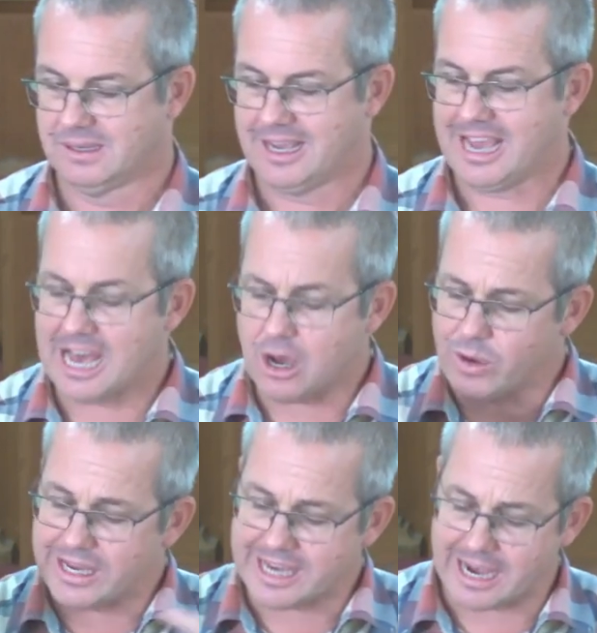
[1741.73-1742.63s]
how we
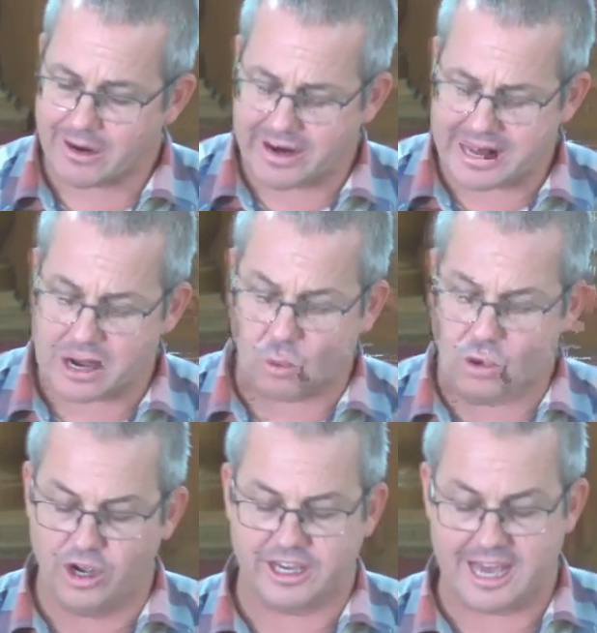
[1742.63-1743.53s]
carry our
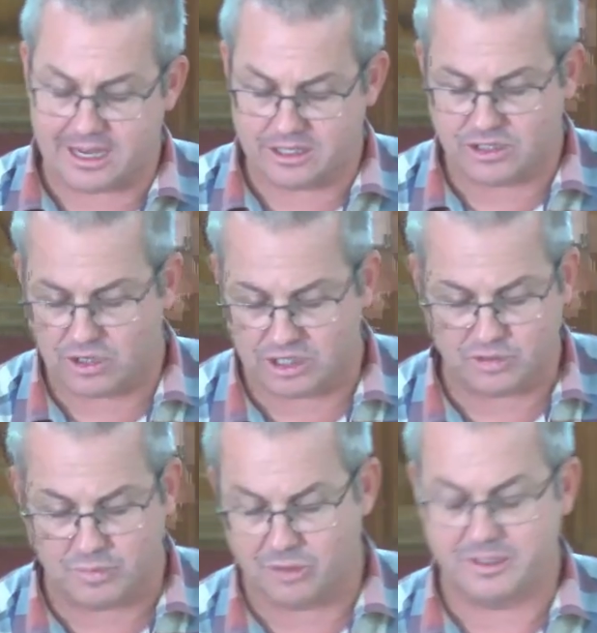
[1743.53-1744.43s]
work out as God's
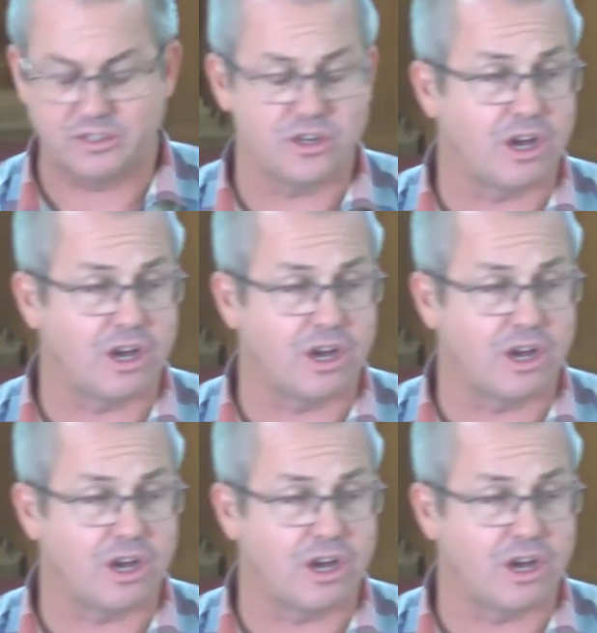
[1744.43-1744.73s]
mob is not